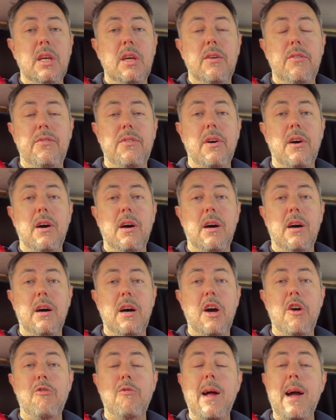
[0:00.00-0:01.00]
for
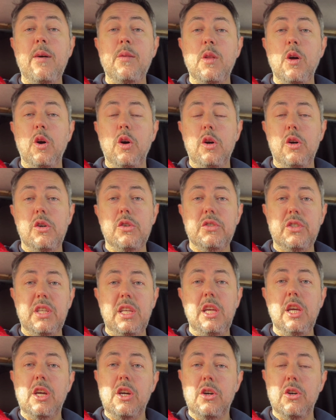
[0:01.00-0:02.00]
around the holes that
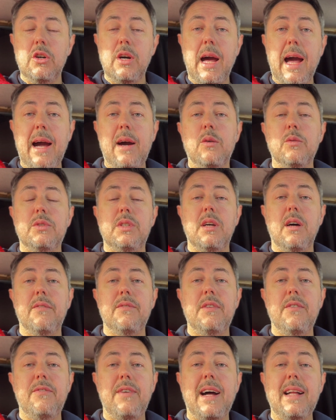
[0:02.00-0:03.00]
you cut out
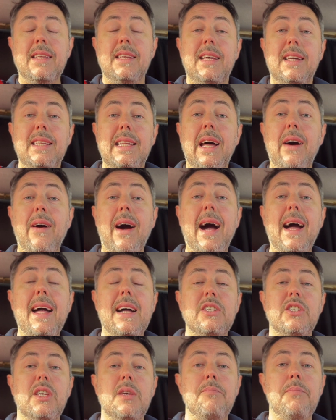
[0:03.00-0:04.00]
of the van. Now, I
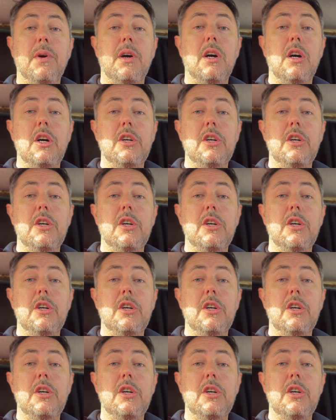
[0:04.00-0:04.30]
actually bought a